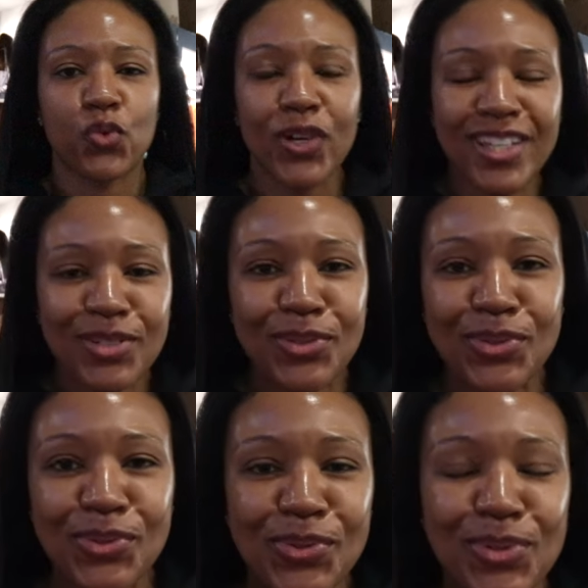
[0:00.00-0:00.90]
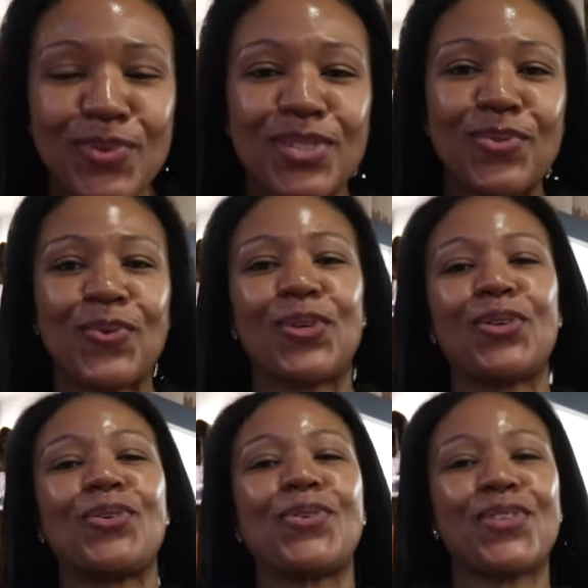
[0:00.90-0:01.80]
reels. What's going
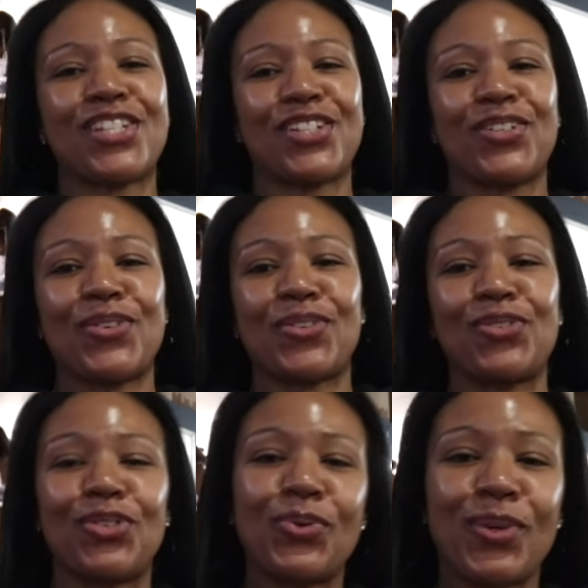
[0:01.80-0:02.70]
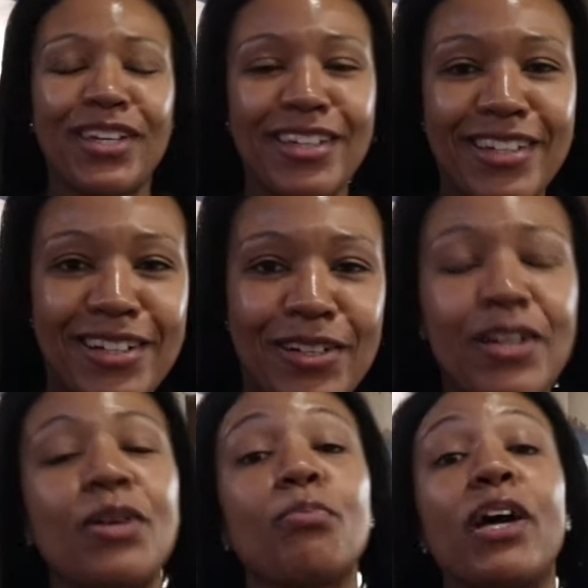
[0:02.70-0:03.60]
on? It's your girl QdaQueen here,
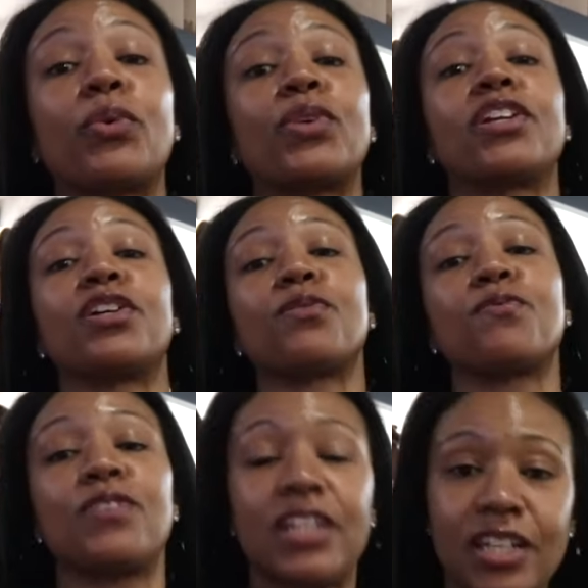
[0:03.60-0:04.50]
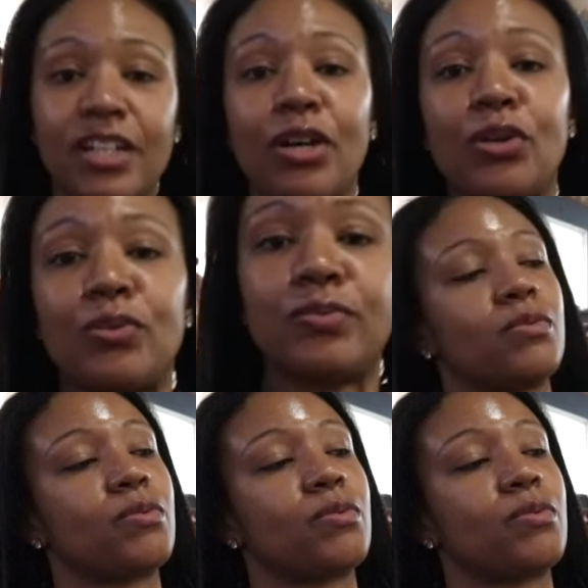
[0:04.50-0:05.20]
back with another video.